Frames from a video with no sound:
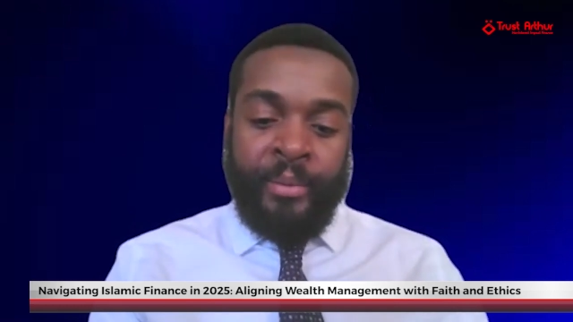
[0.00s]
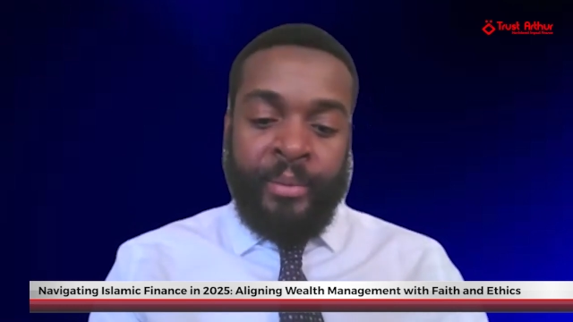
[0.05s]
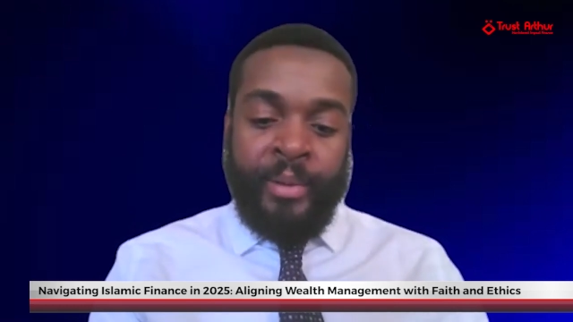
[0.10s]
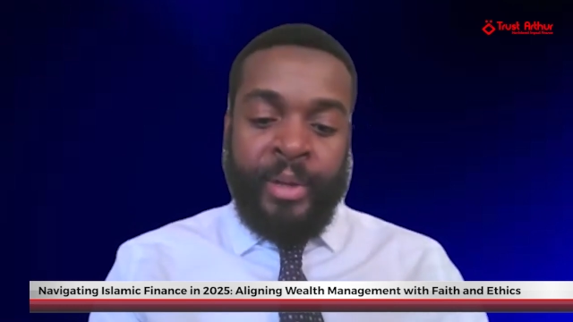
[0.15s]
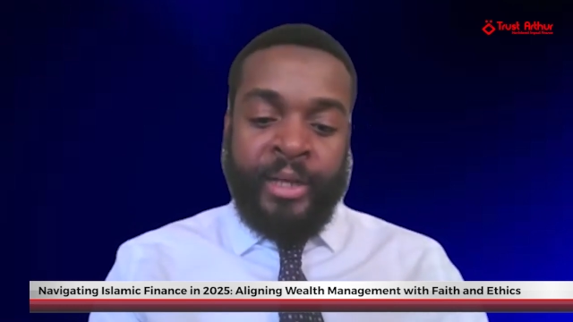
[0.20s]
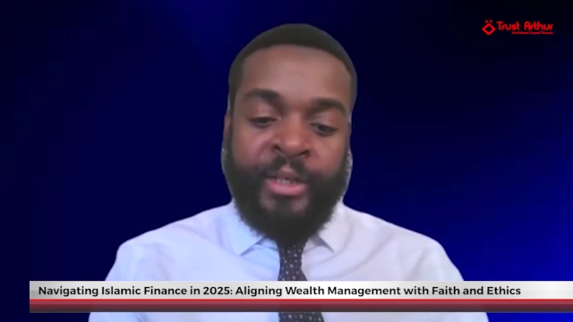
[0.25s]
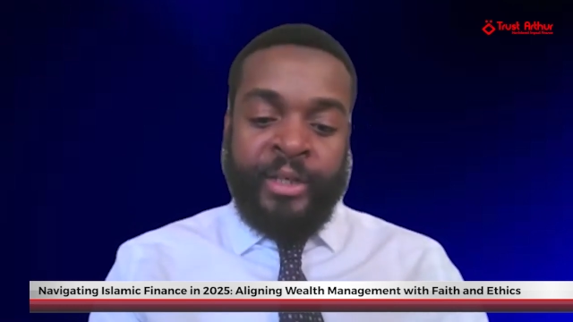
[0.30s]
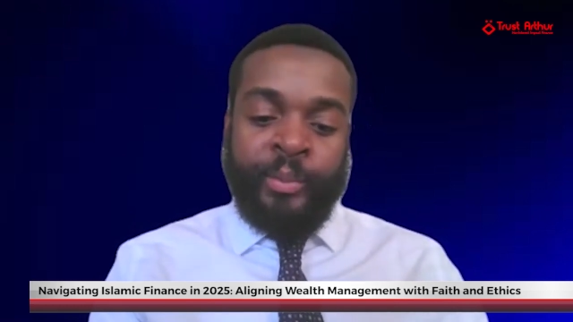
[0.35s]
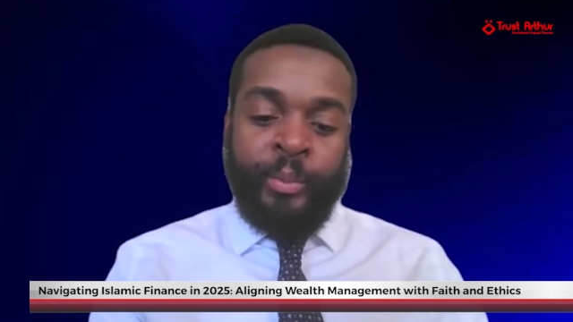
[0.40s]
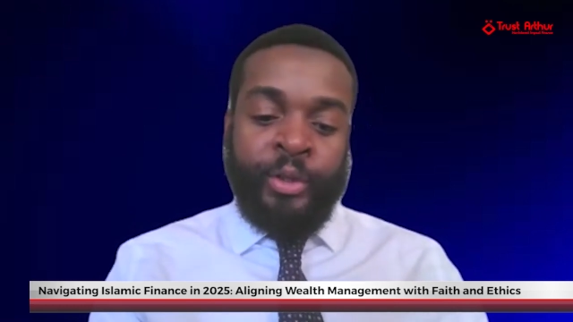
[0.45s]

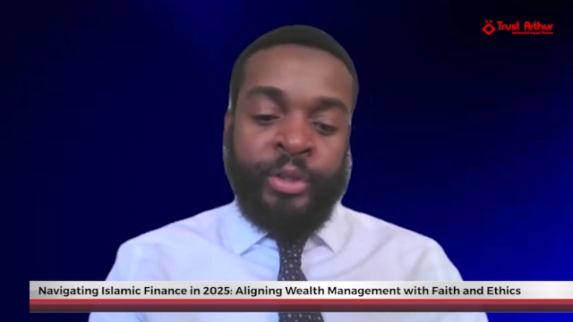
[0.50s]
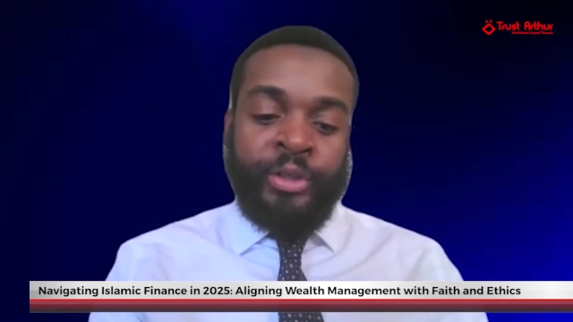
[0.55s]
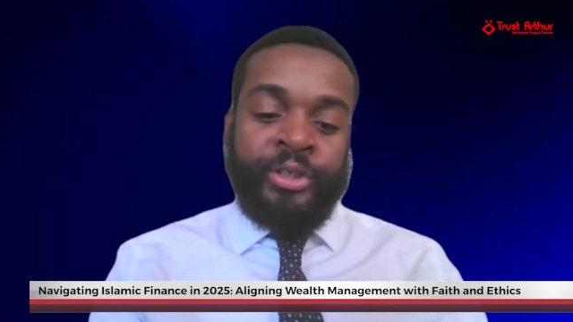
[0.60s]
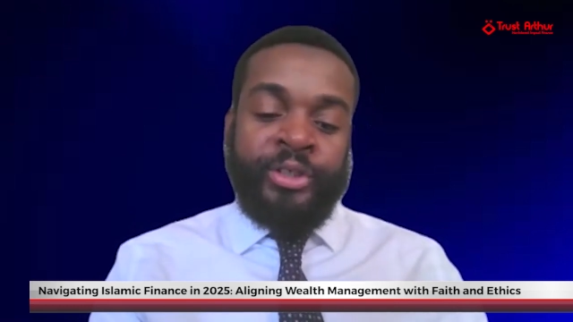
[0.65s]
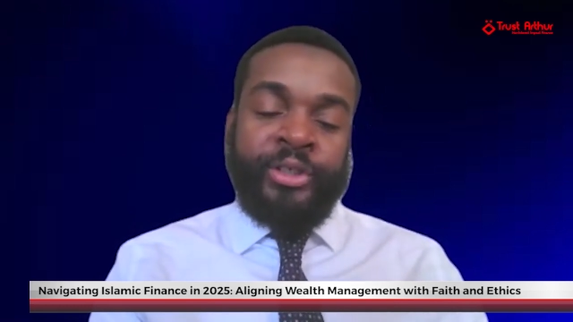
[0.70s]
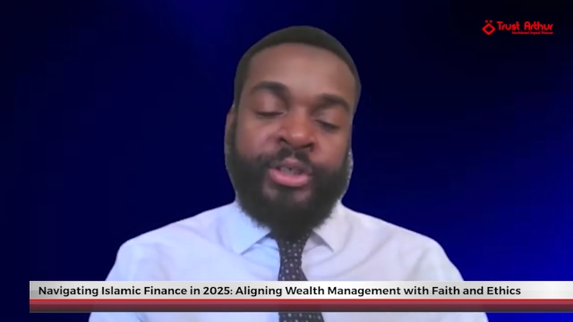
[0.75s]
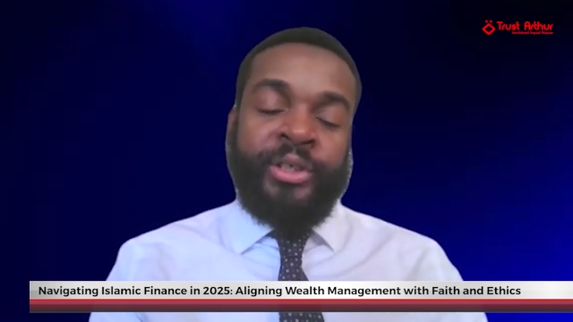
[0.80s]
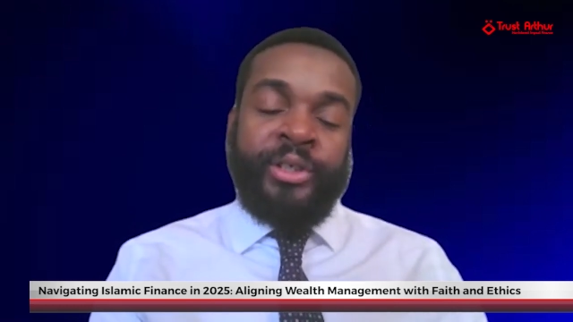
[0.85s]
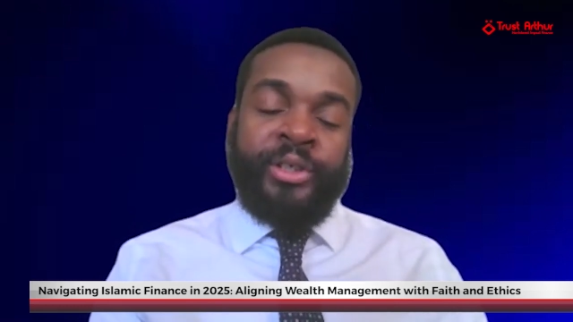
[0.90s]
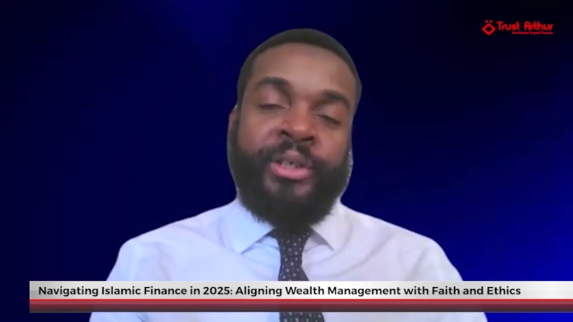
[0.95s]
as
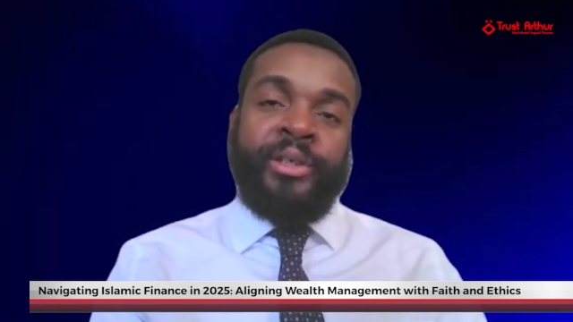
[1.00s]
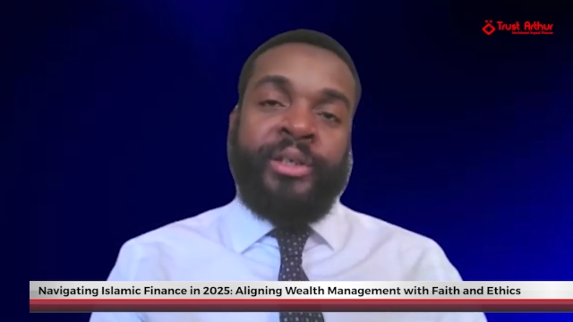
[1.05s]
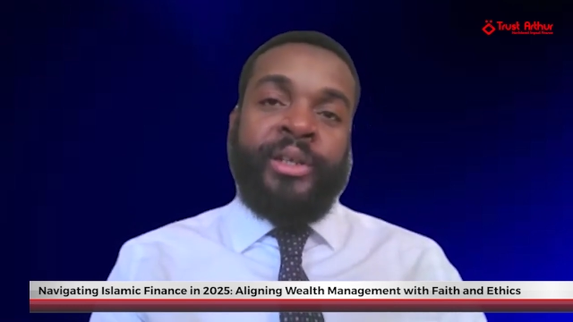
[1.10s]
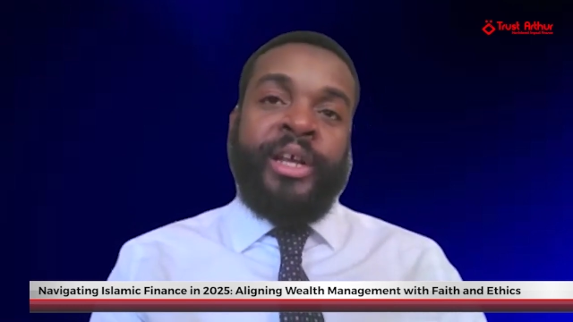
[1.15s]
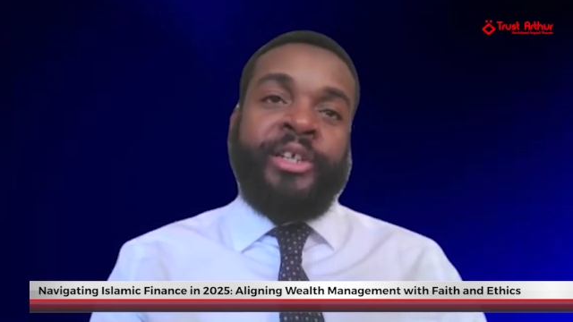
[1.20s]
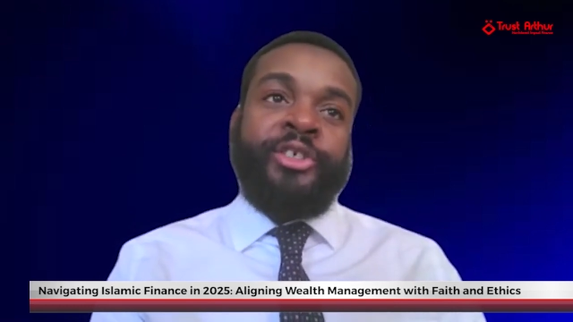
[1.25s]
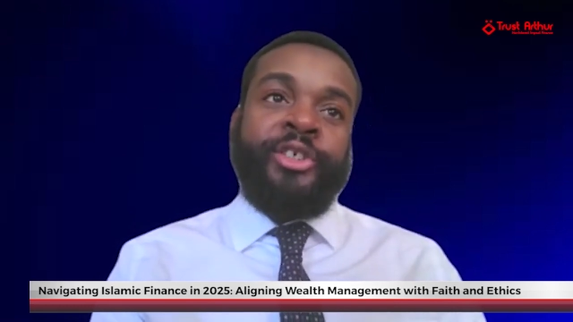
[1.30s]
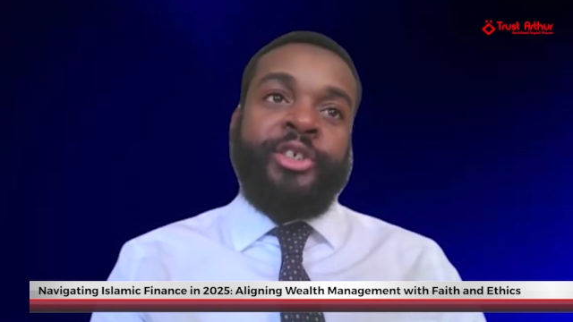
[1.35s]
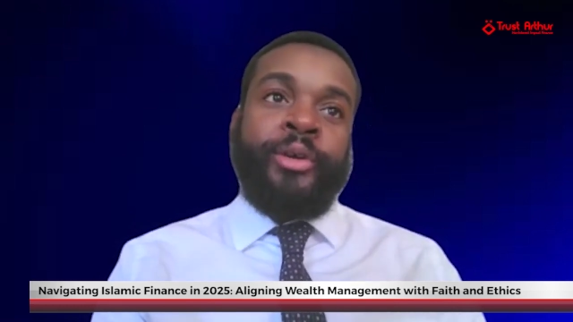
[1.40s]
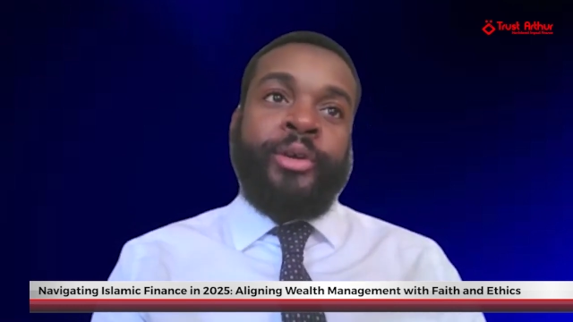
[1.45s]
much in
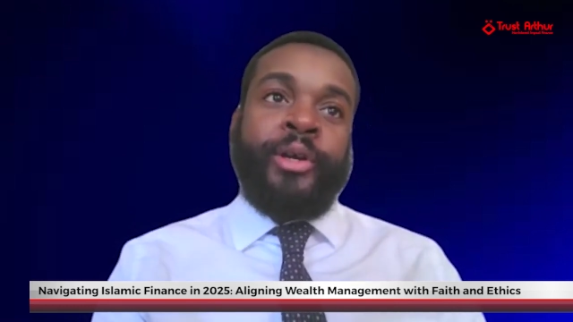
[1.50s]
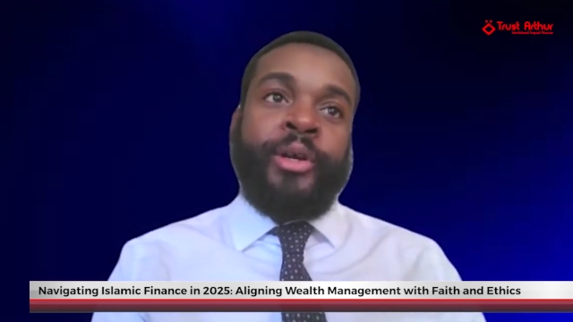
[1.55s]
Nigeria